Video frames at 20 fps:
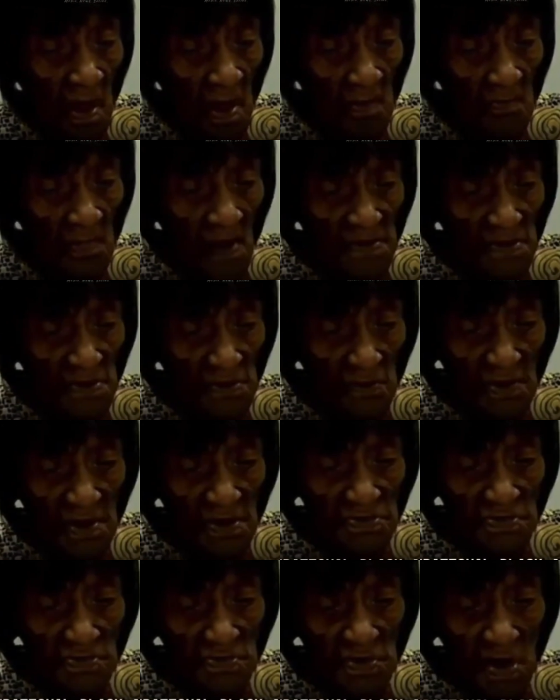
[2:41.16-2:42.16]
By the grace
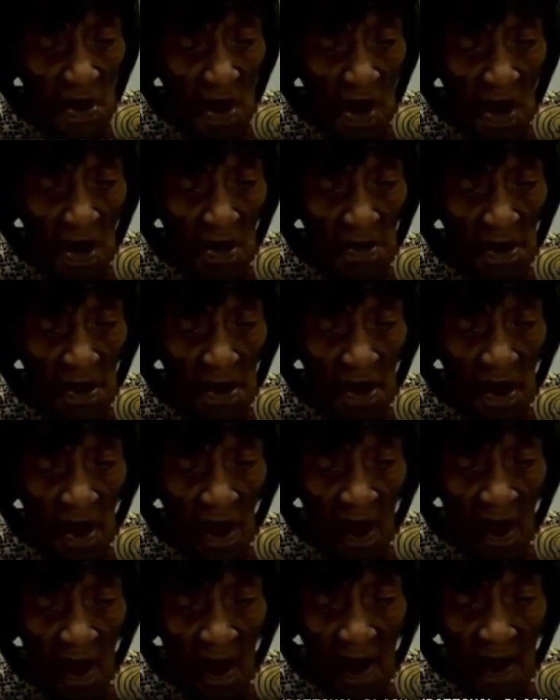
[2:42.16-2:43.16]
of God,
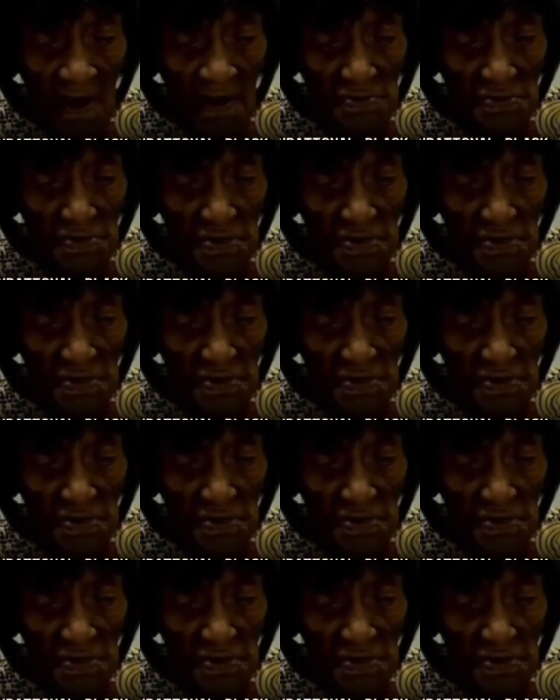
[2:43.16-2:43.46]
I am